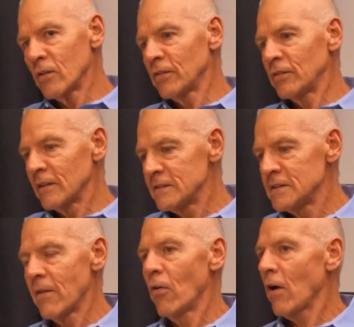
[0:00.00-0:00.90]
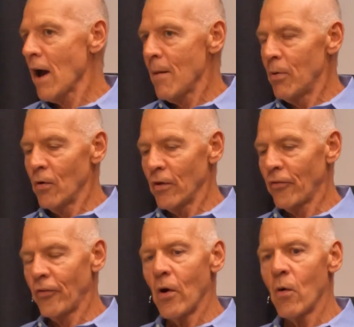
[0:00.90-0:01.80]
there's several
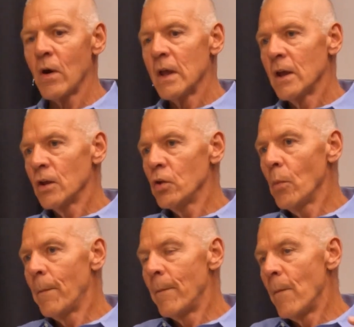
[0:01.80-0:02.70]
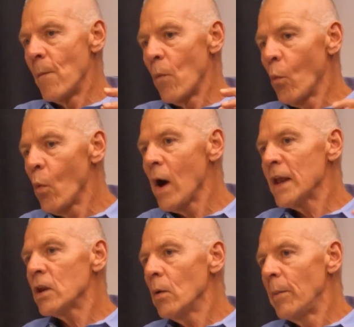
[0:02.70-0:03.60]
components. So you
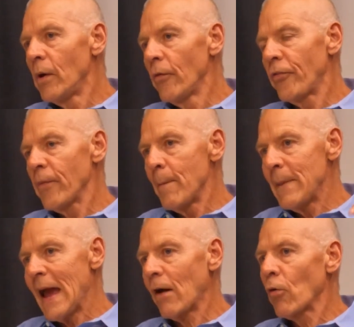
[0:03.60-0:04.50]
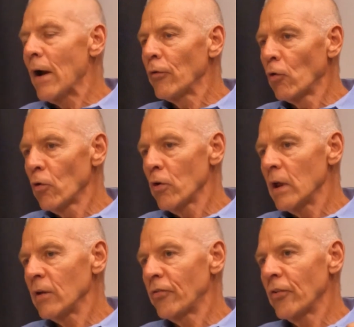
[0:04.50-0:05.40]
build some background
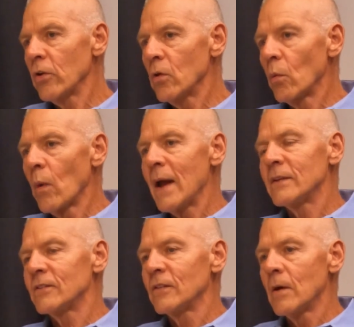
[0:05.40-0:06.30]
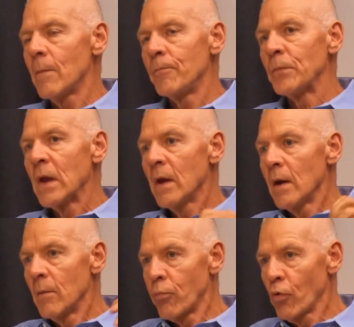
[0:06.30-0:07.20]
learning. So you write some
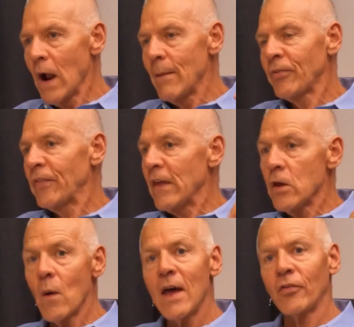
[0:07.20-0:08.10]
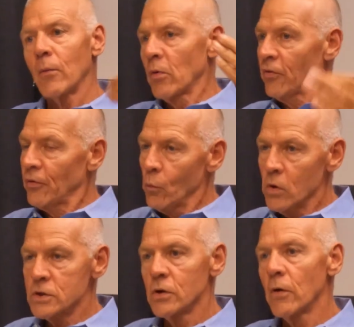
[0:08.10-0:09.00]
prompts that you ask a person,
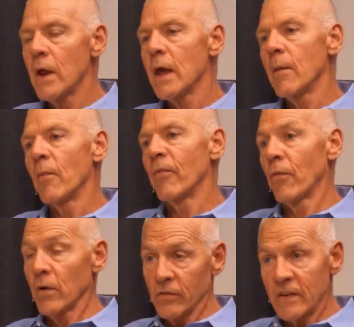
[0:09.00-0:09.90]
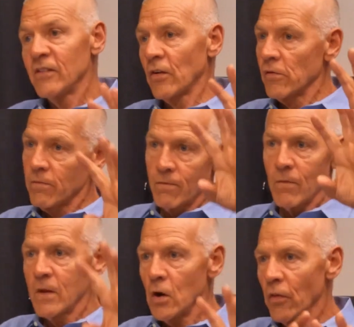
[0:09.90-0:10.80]
what's your name? These are,
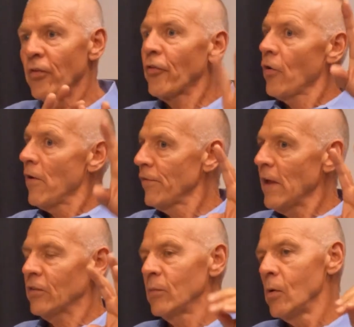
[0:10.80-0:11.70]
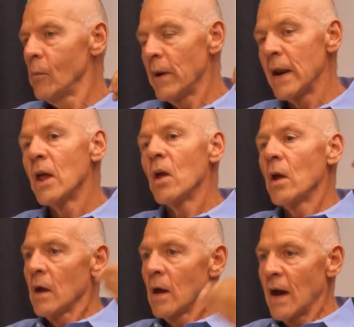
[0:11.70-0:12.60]
this is all flexible, but
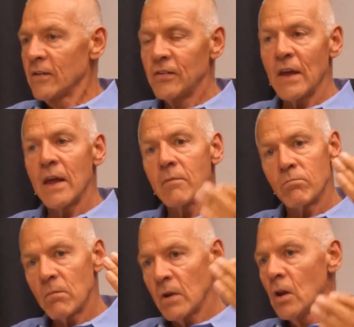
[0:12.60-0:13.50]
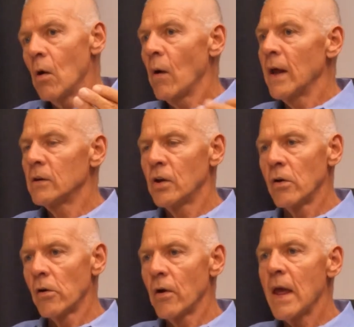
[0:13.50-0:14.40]
I'd say, enter
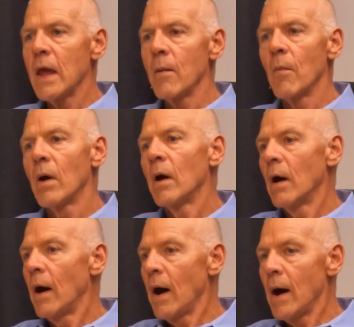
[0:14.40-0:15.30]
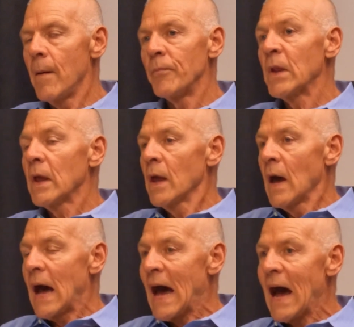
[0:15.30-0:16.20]
your name.
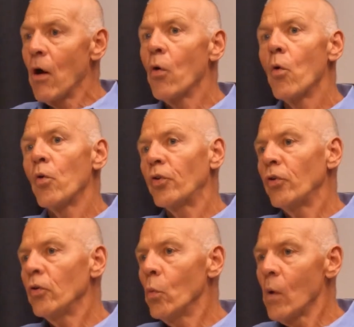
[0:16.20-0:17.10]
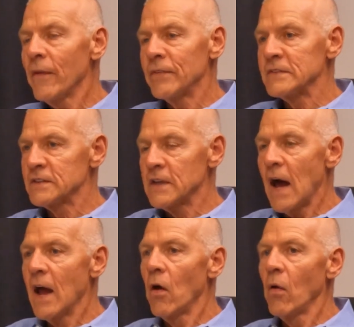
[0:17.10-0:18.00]
How do you want the
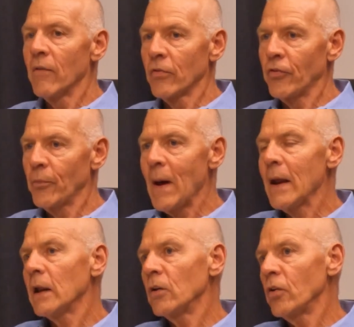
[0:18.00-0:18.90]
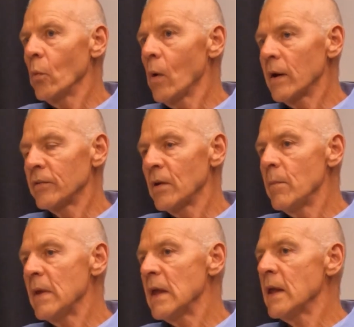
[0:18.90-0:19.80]
style of responding? Do you want it to
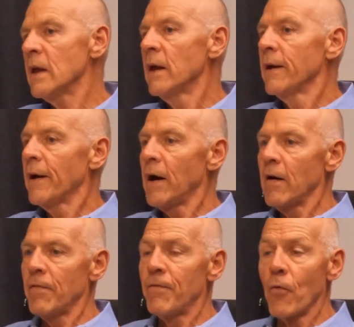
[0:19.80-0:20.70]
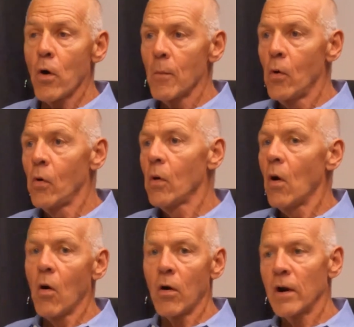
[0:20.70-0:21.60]
be formal
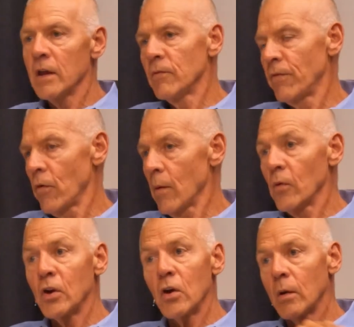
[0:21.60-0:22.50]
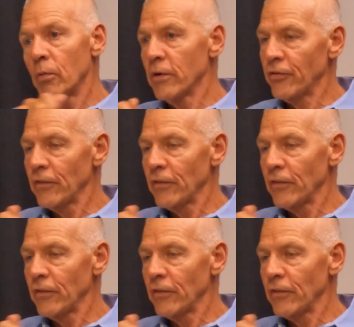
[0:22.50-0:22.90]
or informal? And you can put a